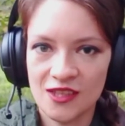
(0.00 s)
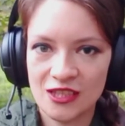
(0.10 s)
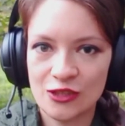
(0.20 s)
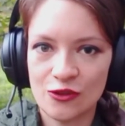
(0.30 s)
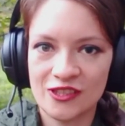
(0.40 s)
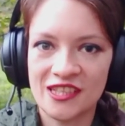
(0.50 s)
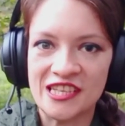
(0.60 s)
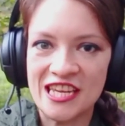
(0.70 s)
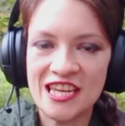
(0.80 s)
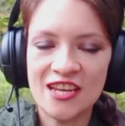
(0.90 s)
Not
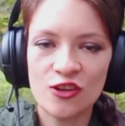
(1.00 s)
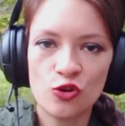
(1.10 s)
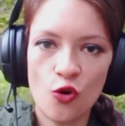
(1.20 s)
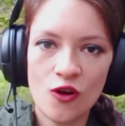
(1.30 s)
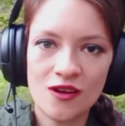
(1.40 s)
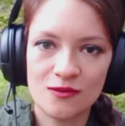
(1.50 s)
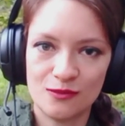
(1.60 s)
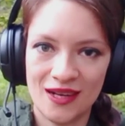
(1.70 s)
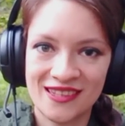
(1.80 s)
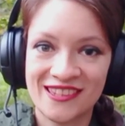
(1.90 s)
ni go,
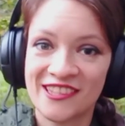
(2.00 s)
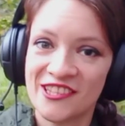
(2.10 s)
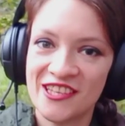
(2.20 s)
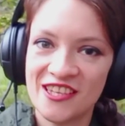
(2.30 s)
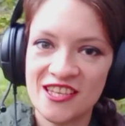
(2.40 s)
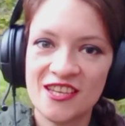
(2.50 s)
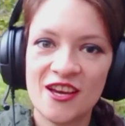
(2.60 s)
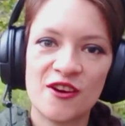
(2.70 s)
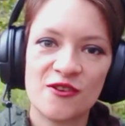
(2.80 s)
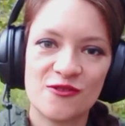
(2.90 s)
but ni
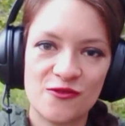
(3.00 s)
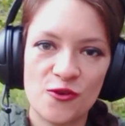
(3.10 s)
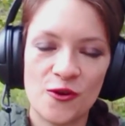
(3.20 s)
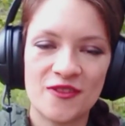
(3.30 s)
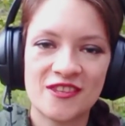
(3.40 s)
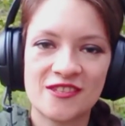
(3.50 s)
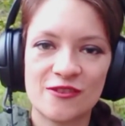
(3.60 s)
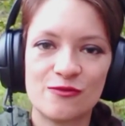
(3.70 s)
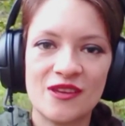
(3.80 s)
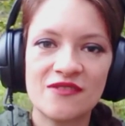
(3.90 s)
vo.
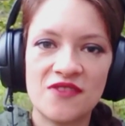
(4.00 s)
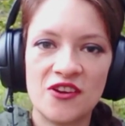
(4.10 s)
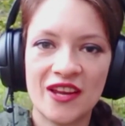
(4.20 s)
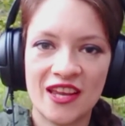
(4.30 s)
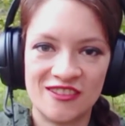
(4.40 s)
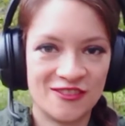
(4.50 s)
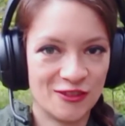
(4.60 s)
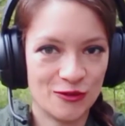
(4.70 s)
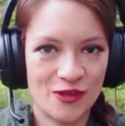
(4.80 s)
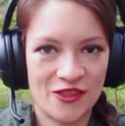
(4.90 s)
So be very
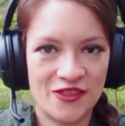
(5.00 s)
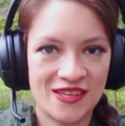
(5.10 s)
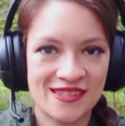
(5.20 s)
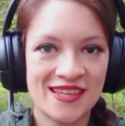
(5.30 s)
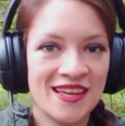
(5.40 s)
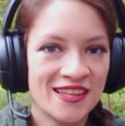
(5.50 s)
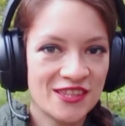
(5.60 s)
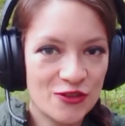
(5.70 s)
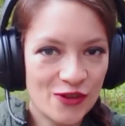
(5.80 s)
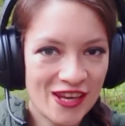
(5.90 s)
careful with this
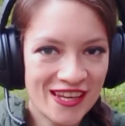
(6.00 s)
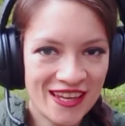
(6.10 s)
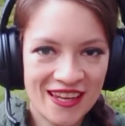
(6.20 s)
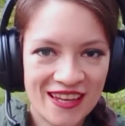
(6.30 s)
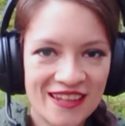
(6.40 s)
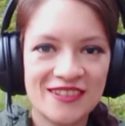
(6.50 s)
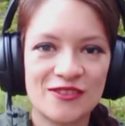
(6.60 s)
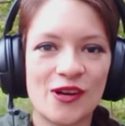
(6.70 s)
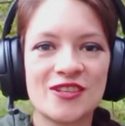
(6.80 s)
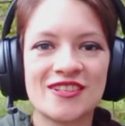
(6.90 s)
tricky
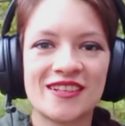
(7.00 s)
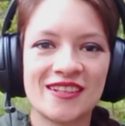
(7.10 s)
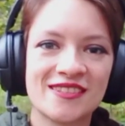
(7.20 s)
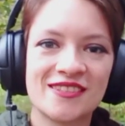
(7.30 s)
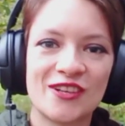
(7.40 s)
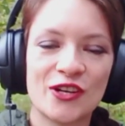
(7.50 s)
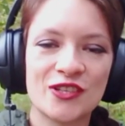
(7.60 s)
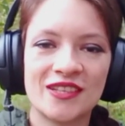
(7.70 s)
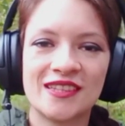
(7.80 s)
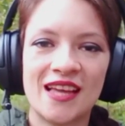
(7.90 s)
Russian
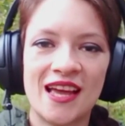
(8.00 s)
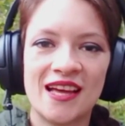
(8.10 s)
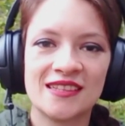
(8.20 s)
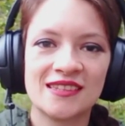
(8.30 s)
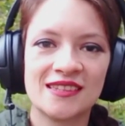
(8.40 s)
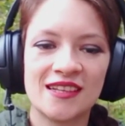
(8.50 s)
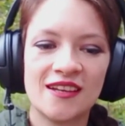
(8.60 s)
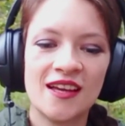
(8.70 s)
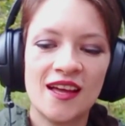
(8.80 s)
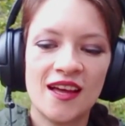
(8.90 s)
construction. And
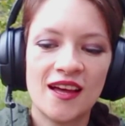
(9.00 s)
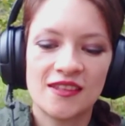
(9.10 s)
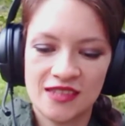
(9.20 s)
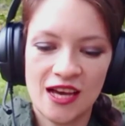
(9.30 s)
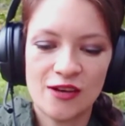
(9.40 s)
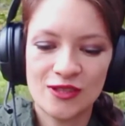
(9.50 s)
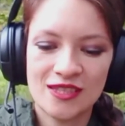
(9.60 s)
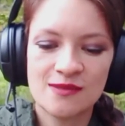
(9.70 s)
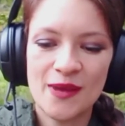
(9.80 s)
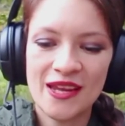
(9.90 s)
now
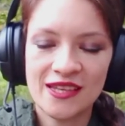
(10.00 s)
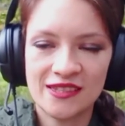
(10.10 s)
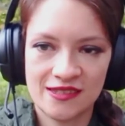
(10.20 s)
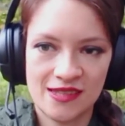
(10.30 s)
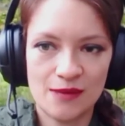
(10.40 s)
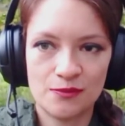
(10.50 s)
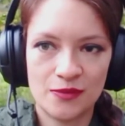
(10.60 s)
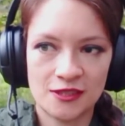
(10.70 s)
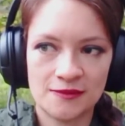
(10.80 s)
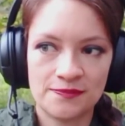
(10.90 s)
let's make an
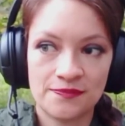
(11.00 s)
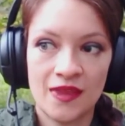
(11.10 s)
example.